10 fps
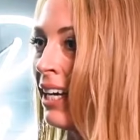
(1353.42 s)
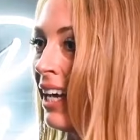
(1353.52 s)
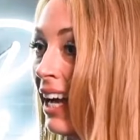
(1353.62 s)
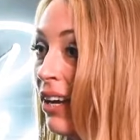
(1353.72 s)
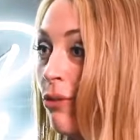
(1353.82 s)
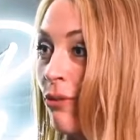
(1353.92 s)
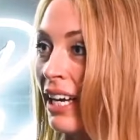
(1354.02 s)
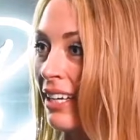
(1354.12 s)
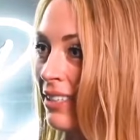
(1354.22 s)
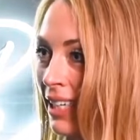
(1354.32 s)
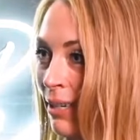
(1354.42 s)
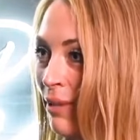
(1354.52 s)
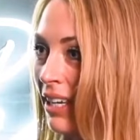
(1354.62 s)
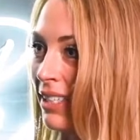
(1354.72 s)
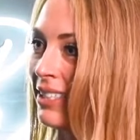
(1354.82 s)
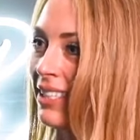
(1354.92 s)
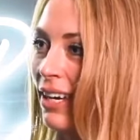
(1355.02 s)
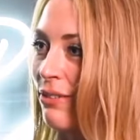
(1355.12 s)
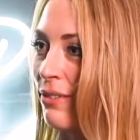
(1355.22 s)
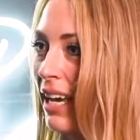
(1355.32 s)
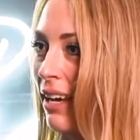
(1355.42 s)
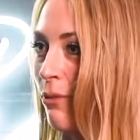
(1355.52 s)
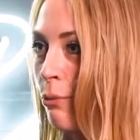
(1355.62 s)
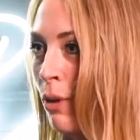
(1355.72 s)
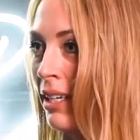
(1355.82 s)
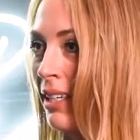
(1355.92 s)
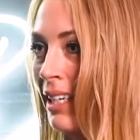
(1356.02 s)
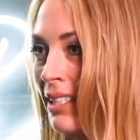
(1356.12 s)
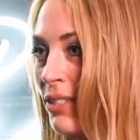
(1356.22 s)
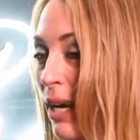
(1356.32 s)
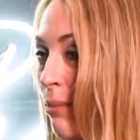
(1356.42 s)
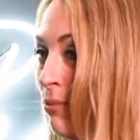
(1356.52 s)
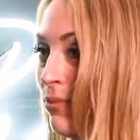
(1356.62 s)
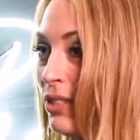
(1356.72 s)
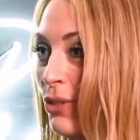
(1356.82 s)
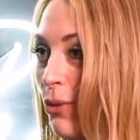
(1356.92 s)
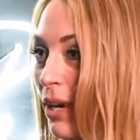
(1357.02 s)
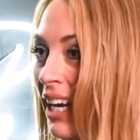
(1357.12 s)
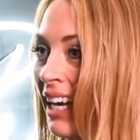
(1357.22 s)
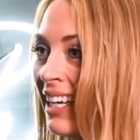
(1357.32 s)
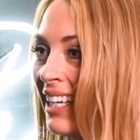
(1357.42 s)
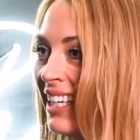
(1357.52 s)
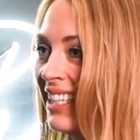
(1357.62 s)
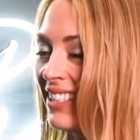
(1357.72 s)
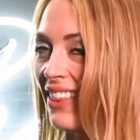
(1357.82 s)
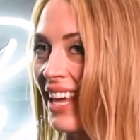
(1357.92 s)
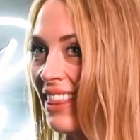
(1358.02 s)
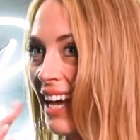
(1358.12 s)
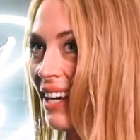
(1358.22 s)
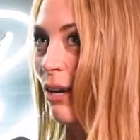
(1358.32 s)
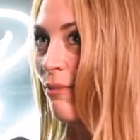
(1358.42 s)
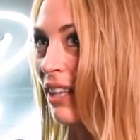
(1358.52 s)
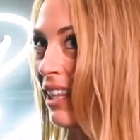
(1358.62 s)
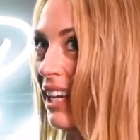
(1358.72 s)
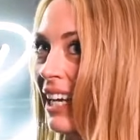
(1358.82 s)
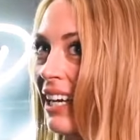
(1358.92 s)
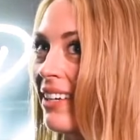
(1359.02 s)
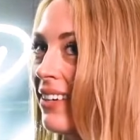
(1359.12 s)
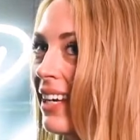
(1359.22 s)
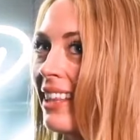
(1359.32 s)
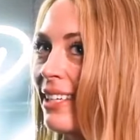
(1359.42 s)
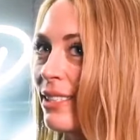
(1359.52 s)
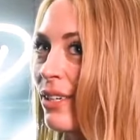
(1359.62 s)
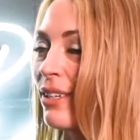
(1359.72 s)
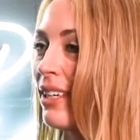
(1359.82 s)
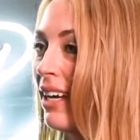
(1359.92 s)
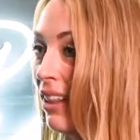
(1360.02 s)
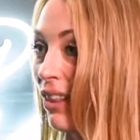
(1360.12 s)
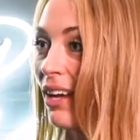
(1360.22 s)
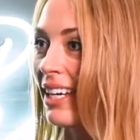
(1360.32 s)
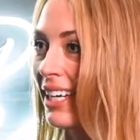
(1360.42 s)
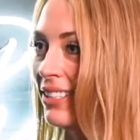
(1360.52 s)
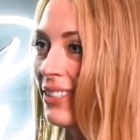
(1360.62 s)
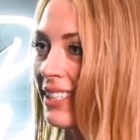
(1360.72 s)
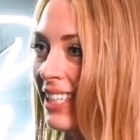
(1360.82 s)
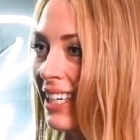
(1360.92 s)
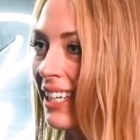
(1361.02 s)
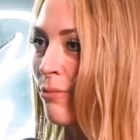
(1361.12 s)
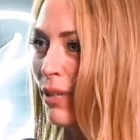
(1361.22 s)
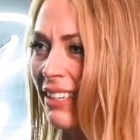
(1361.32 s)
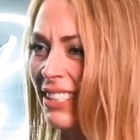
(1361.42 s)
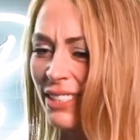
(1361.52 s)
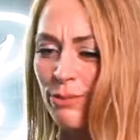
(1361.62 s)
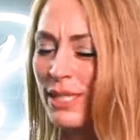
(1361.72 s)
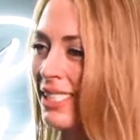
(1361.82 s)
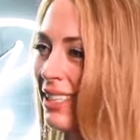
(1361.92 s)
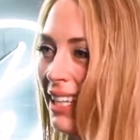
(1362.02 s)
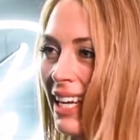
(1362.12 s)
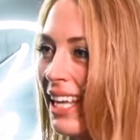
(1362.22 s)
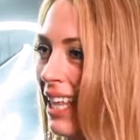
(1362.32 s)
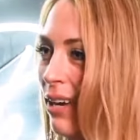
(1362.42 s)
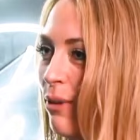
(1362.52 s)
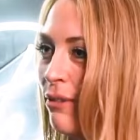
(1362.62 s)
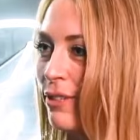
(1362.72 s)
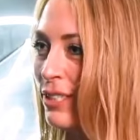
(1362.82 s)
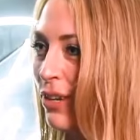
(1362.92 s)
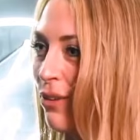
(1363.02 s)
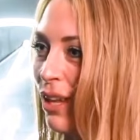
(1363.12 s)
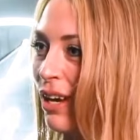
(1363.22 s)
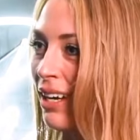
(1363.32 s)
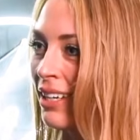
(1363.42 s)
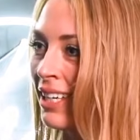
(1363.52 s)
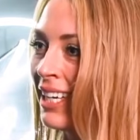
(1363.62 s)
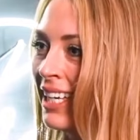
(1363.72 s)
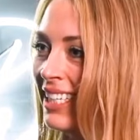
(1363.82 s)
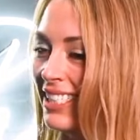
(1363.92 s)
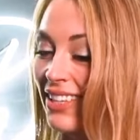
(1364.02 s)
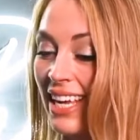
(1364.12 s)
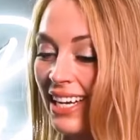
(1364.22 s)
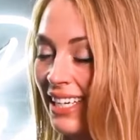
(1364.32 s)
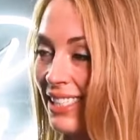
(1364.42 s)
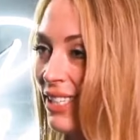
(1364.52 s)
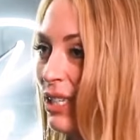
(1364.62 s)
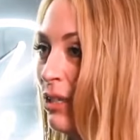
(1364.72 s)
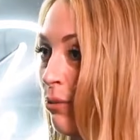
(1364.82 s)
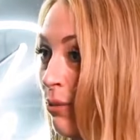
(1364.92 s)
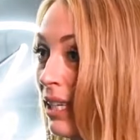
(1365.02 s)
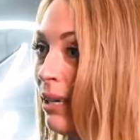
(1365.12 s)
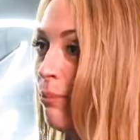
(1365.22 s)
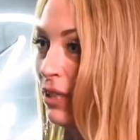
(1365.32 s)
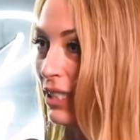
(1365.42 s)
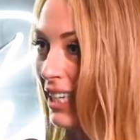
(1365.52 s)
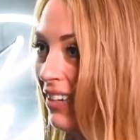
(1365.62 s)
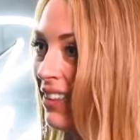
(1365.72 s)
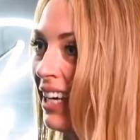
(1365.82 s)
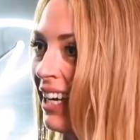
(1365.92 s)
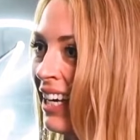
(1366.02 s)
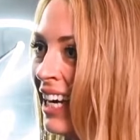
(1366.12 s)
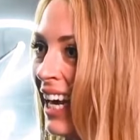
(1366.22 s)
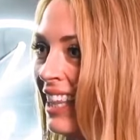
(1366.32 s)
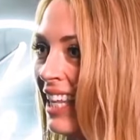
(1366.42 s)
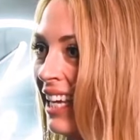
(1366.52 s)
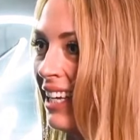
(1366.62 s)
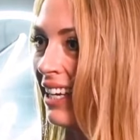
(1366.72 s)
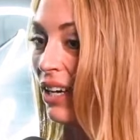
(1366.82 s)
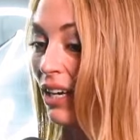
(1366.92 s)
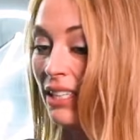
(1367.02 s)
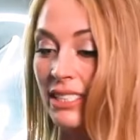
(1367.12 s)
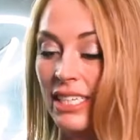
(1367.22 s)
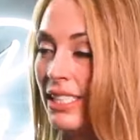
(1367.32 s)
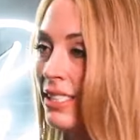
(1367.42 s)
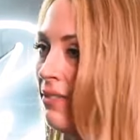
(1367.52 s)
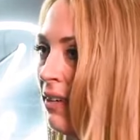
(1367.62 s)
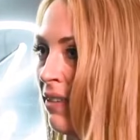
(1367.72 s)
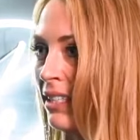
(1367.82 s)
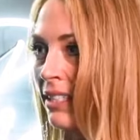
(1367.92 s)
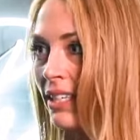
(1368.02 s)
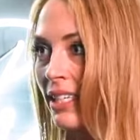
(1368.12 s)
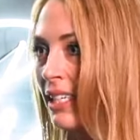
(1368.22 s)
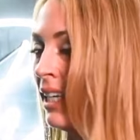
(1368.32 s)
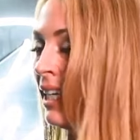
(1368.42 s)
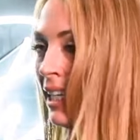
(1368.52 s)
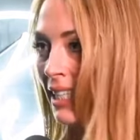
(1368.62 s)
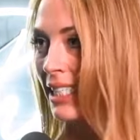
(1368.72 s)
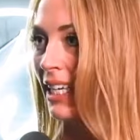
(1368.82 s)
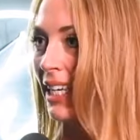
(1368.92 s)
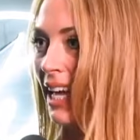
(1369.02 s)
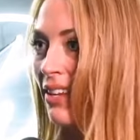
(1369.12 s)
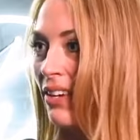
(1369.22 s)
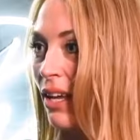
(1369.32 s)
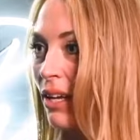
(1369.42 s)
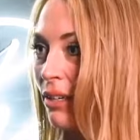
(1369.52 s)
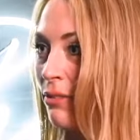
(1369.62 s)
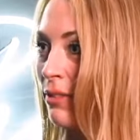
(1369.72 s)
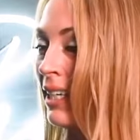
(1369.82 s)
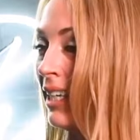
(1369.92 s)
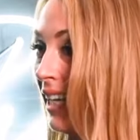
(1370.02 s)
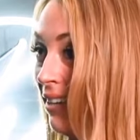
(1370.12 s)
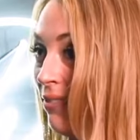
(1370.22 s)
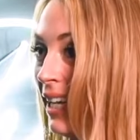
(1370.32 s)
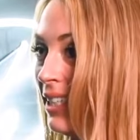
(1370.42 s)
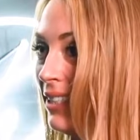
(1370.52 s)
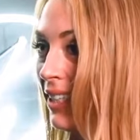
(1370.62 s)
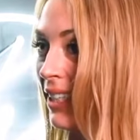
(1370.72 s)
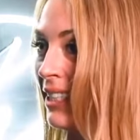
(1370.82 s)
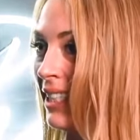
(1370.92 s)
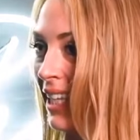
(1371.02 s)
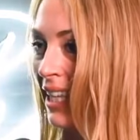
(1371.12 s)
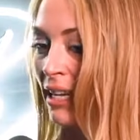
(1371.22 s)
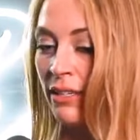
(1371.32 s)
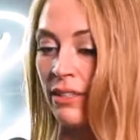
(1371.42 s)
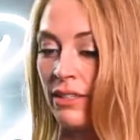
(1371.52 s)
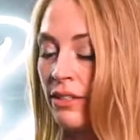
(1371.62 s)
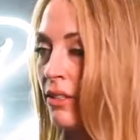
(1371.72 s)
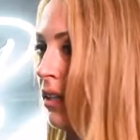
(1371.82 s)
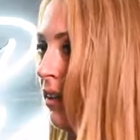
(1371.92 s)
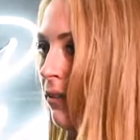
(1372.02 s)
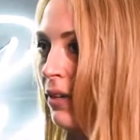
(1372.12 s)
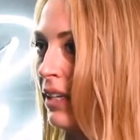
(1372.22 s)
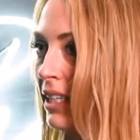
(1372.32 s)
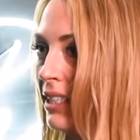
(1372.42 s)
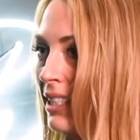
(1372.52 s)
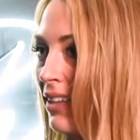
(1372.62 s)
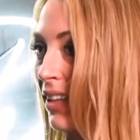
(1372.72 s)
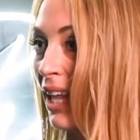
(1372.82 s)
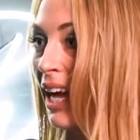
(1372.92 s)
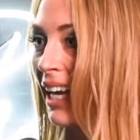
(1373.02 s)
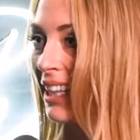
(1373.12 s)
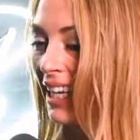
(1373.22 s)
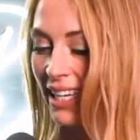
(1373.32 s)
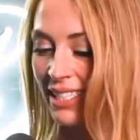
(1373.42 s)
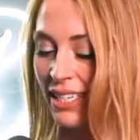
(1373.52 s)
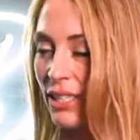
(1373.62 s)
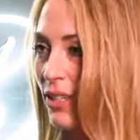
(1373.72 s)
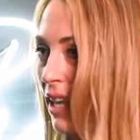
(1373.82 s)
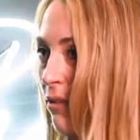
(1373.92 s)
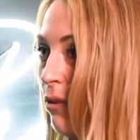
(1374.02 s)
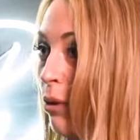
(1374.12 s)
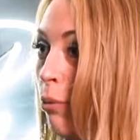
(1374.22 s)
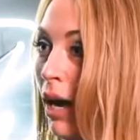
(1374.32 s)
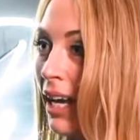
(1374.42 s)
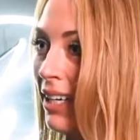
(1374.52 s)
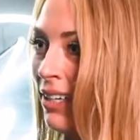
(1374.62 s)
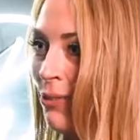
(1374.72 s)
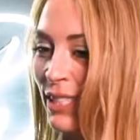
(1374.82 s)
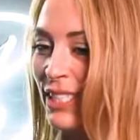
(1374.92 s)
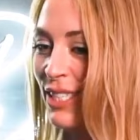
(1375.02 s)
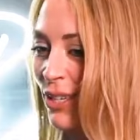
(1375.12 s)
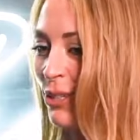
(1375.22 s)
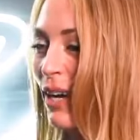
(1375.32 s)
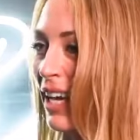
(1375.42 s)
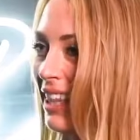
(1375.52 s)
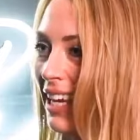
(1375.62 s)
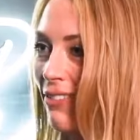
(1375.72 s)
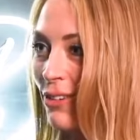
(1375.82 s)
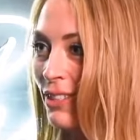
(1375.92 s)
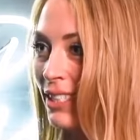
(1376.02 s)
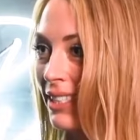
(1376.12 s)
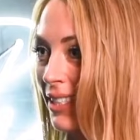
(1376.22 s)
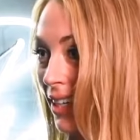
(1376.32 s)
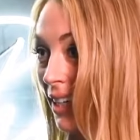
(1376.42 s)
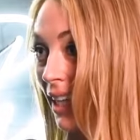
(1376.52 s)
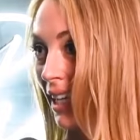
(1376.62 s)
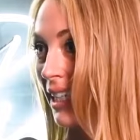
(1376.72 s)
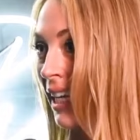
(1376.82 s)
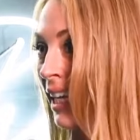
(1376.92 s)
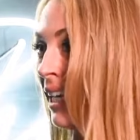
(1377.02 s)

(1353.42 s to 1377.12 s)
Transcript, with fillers: I got 300 emails off of that one Instagram story. So then that got me thinking, okay, there's a lot of interest here, but I just wasn't thinking that way for so long. So then I started to really push it out there and then got tons of emails, started to gather a lot of investors. And then a few years down the line, like I started doing that for a while, which is also why I think everyone should start collecting